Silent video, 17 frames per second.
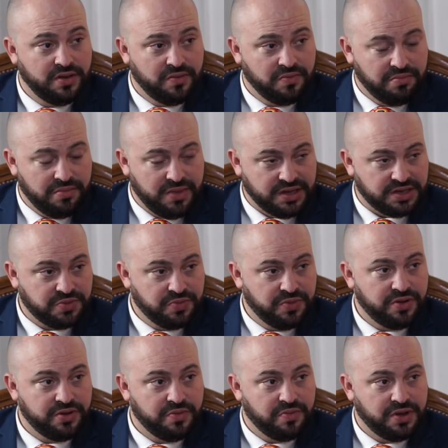mass
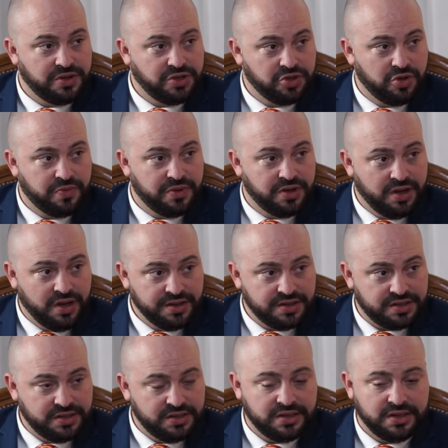murdered by German
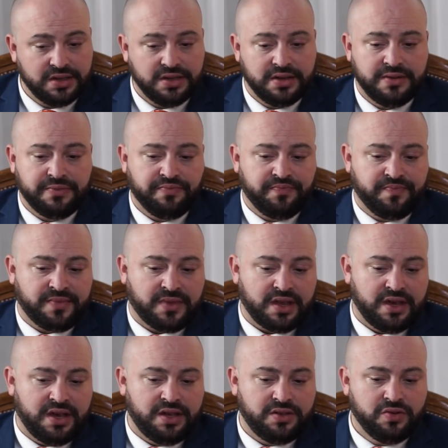Nazis.
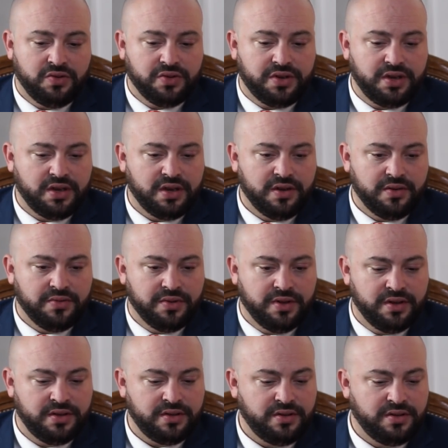And you're looking at,
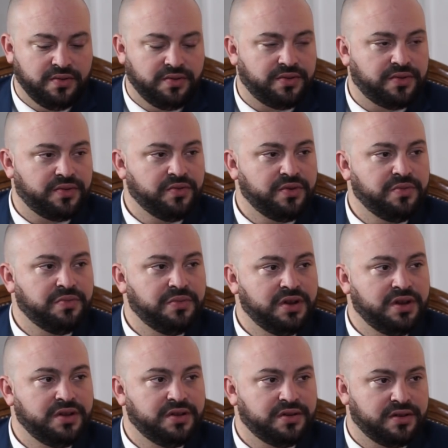you know, 3
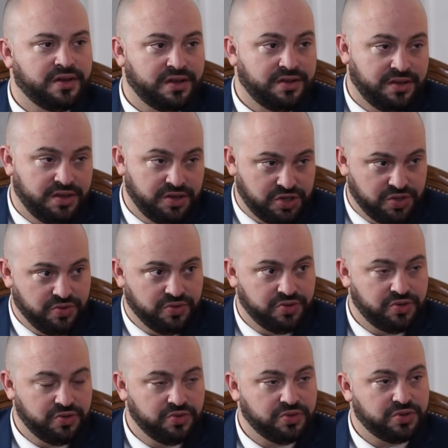million additional
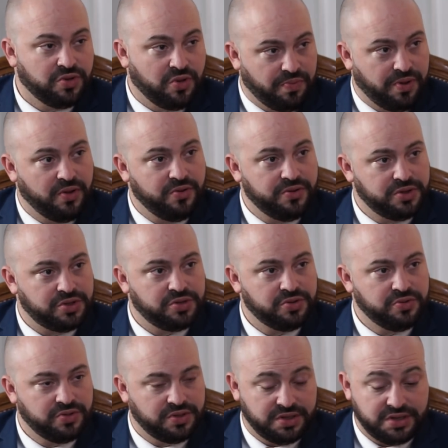Jews, not Polish
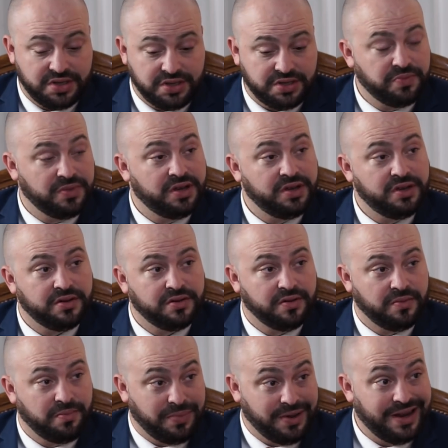Jews, 6
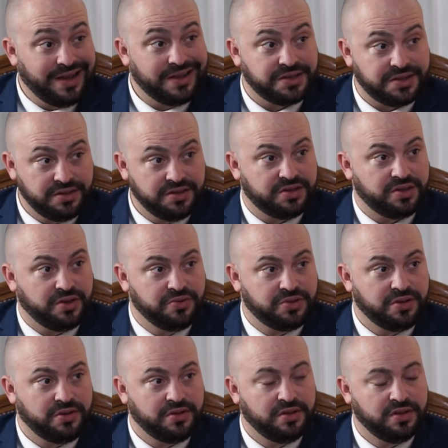million plus in
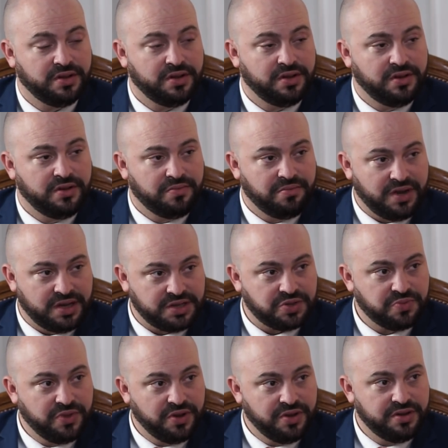total,
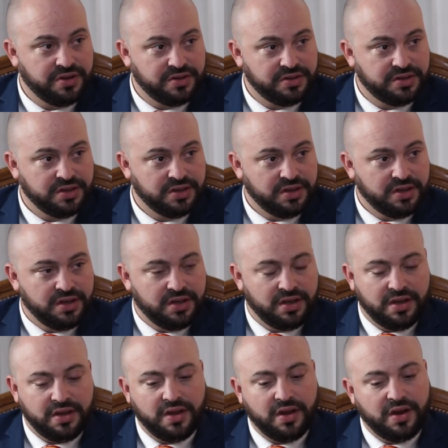mass murdered
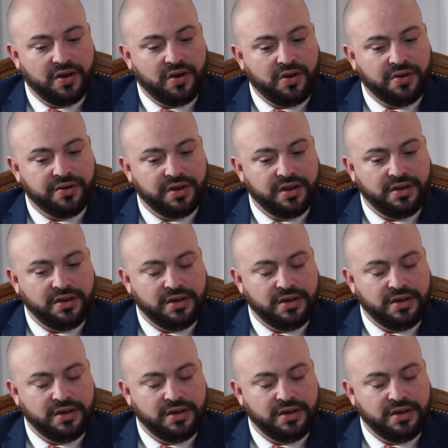on a,